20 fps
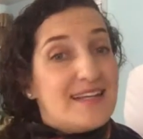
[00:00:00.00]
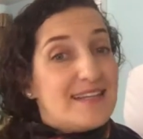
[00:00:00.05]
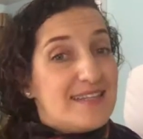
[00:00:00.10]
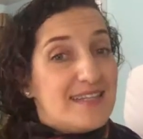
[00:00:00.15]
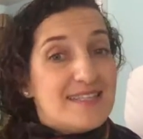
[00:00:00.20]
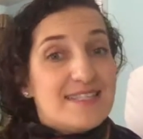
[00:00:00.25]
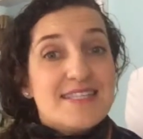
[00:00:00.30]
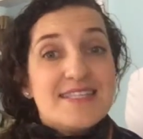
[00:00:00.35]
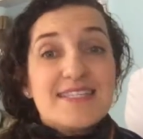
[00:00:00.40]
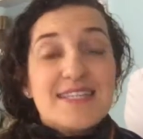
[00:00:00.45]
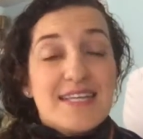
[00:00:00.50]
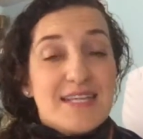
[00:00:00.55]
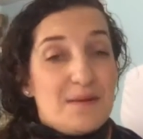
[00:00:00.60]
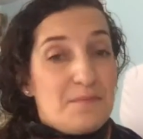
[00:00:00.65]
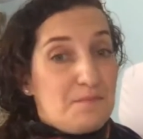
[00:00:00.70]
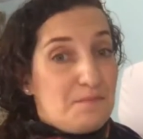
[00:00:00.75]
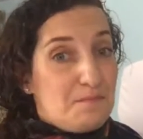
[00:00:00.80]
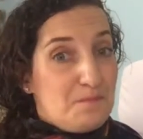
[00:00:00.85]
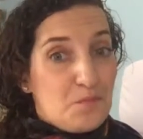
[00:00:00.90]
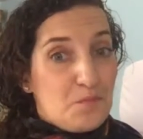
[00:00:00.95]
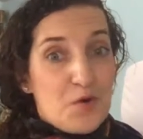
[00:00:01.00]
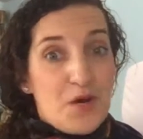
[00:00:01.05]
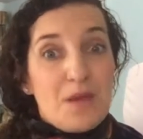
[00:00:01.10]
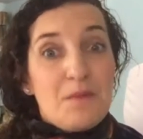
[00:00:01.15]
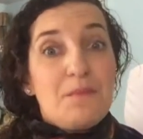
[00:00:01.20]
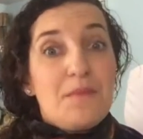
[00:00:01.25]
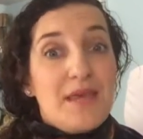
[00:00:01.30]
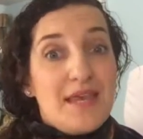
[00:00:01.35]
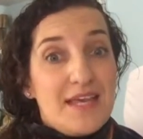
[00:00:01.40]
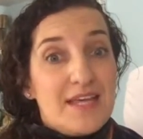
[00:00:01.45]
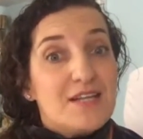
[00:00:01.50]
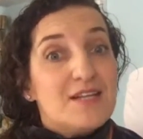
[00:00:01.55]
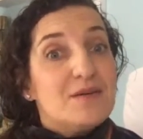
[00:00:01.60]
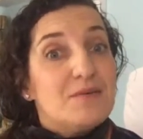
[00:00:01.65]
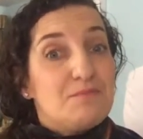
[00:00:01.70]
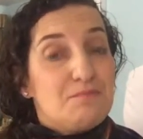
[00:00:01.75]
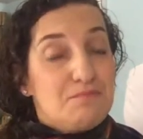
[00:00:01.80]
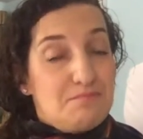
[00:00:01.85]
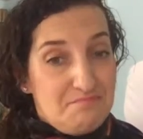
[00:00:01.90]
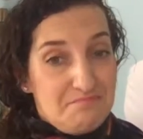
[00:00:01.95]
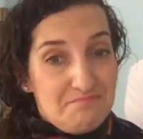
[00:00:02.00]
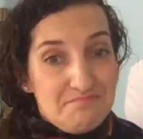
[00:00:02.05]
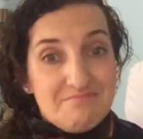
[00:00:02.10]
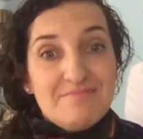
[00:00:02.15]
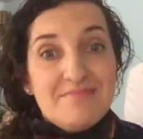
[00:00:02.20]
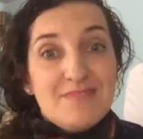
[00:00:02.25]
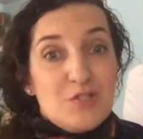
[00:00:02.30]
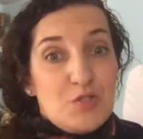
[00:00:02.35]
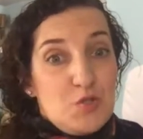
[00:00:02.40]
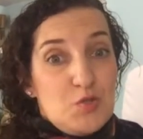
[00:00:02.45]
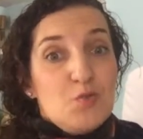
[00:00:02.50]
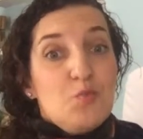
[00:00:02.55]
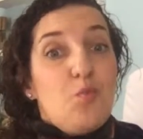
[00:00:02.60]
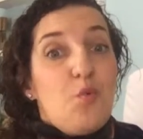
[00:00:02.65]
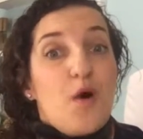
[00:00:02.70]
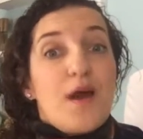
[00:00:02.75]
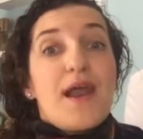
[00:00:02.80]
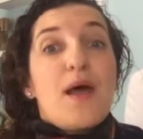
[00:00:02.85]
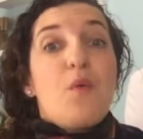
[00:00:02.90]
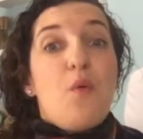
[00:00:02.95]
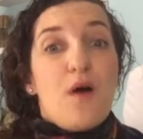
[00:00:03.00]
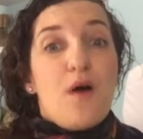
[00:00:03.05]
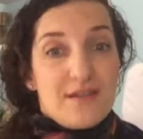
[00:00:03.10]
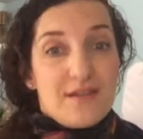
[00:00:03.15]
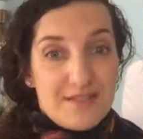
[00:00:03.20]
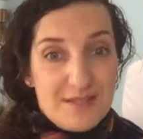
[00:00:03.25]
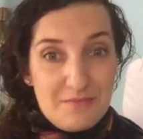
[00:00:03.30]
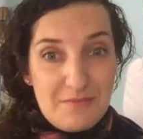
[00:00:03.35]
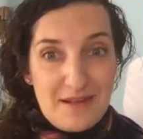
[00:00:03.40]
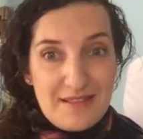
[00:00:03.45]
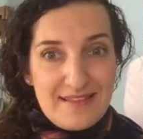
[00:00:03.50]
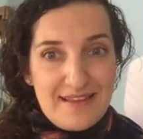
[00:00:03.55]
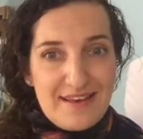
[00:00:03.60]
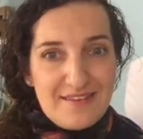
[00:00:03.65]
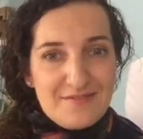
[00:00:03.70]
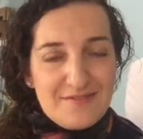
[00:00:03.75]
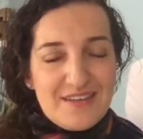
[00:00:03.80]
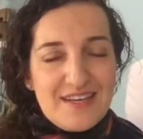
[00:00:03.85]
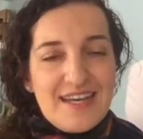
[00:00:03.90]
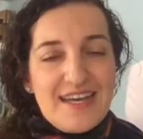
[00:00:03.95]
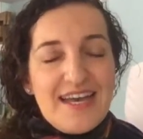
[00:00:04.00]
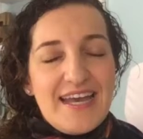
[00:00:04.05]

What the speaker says: This is going to bring me what I want in my life.